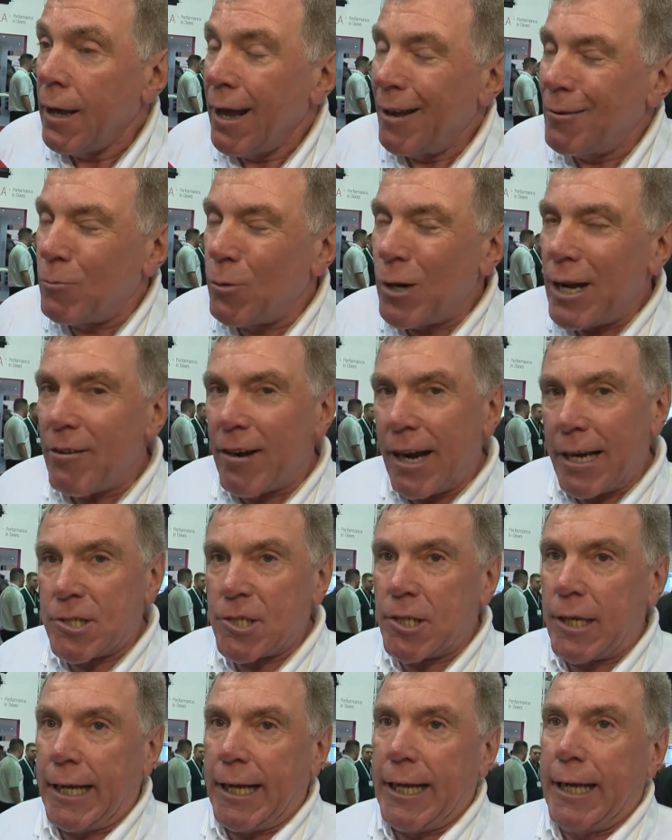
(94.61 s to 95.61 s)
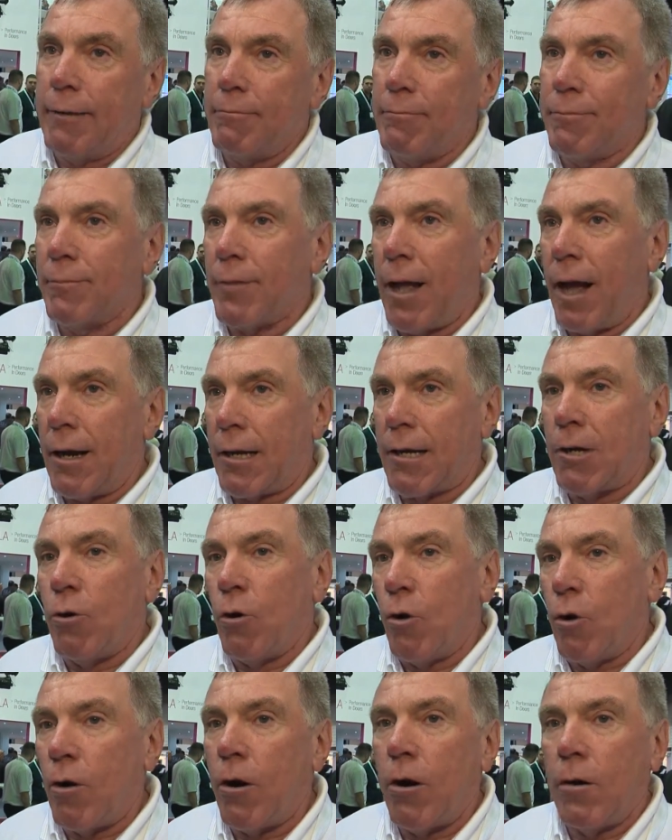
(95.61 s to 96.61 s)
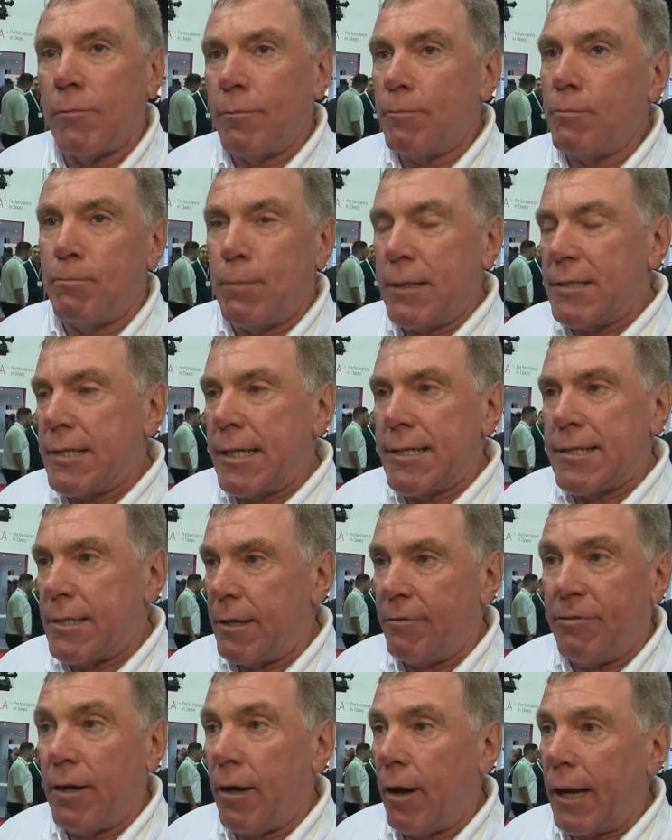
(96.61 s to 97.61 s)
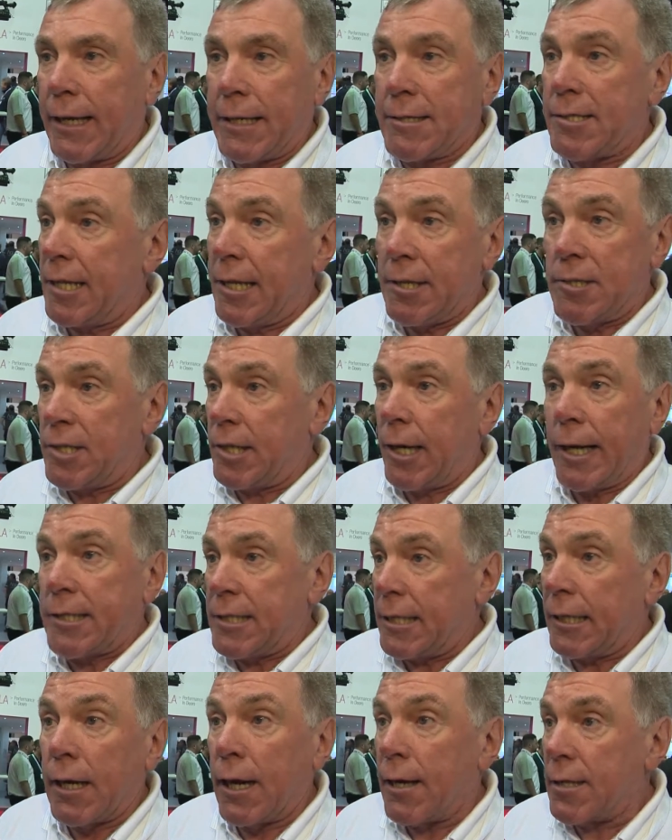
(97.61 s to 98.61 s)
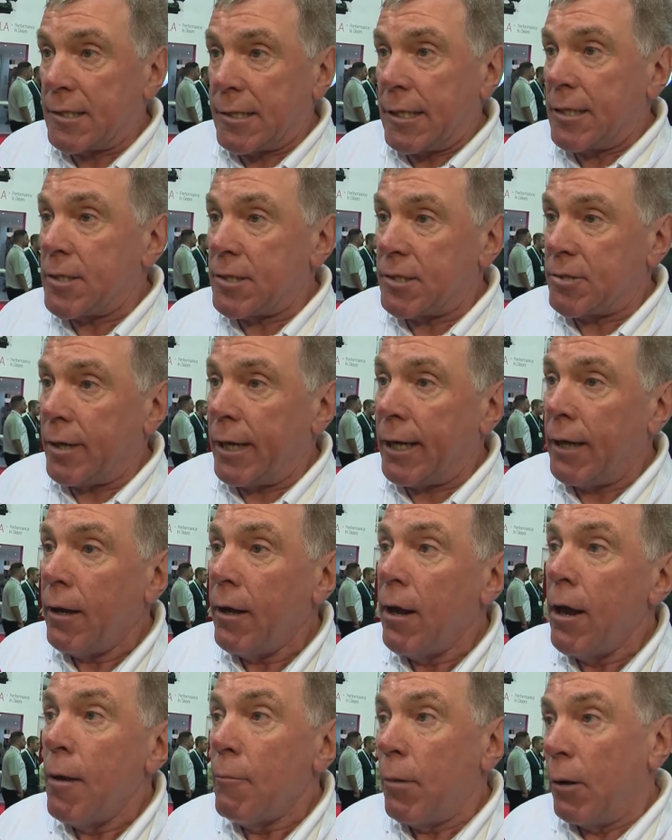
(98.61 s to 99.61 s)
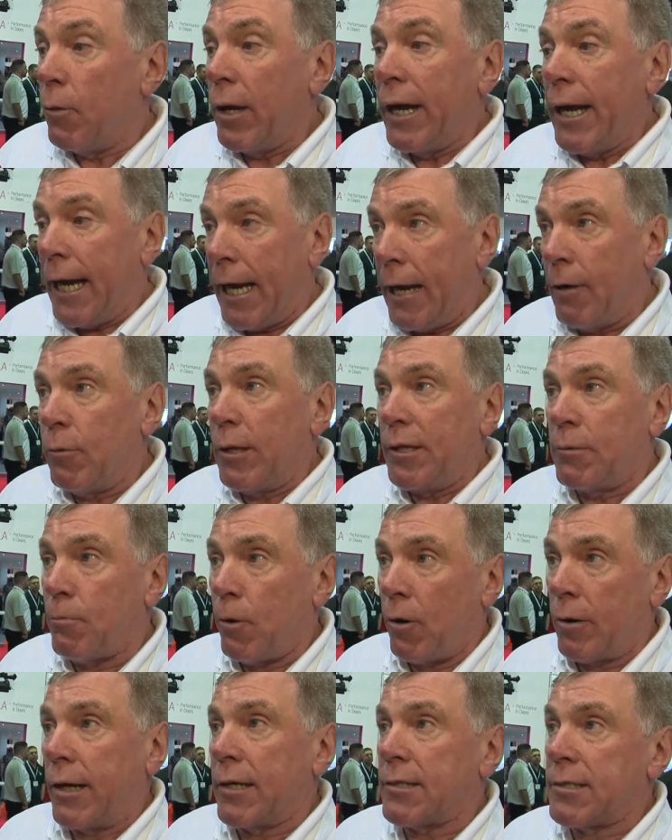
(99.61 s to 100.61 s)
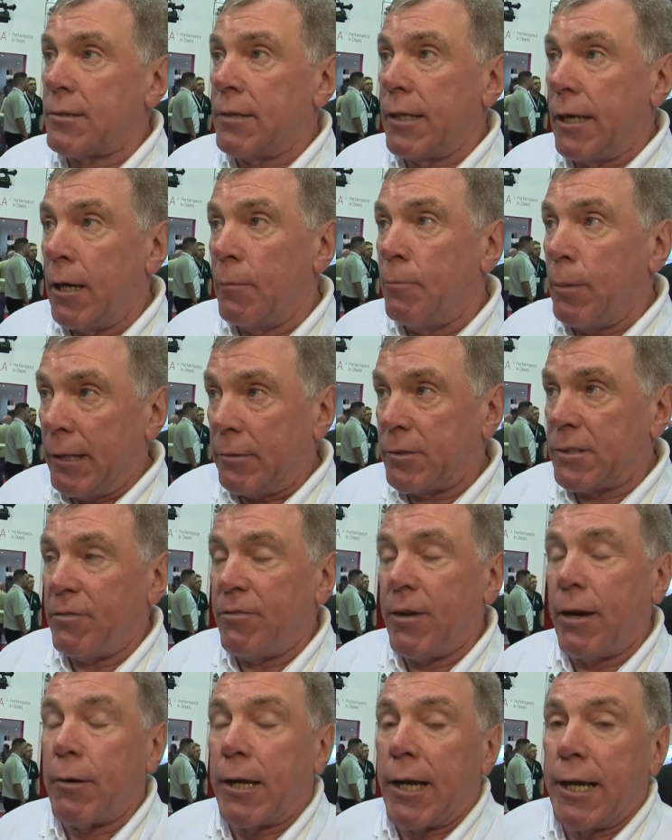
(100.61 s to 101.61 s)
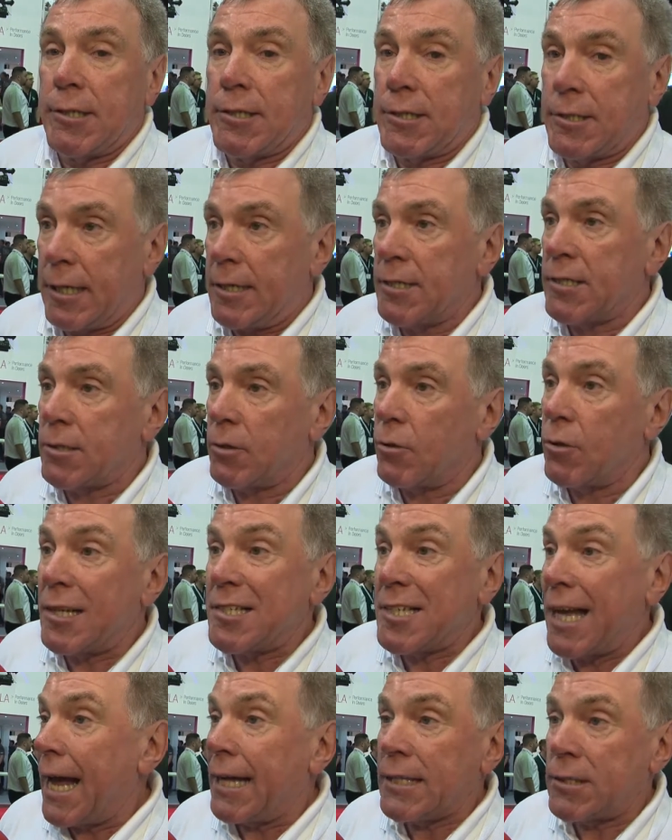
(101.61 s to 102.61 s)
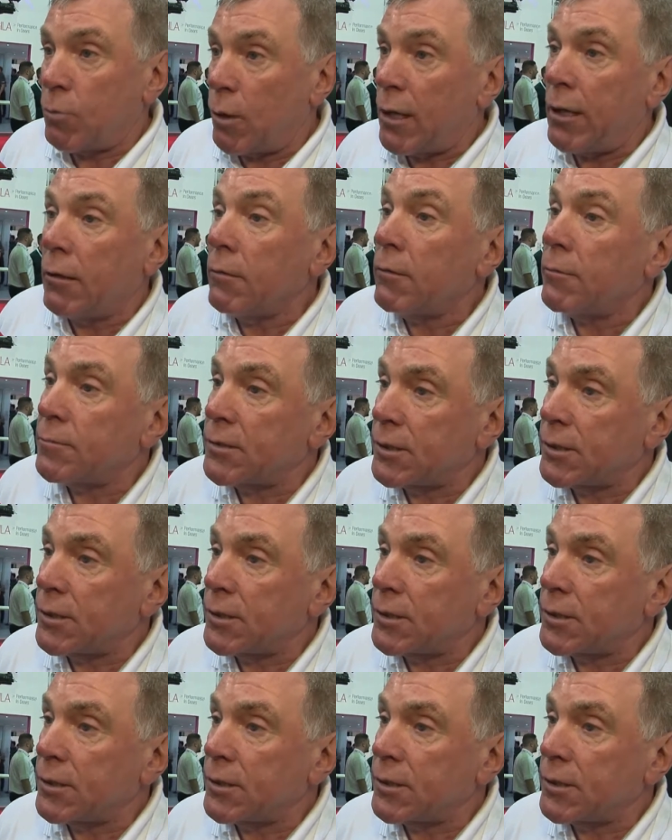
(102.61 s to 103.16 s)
And uh, we're actually, our core business, if you like, is the insulated glass industry, but we're here with products that appeal to fabricators and installers as well.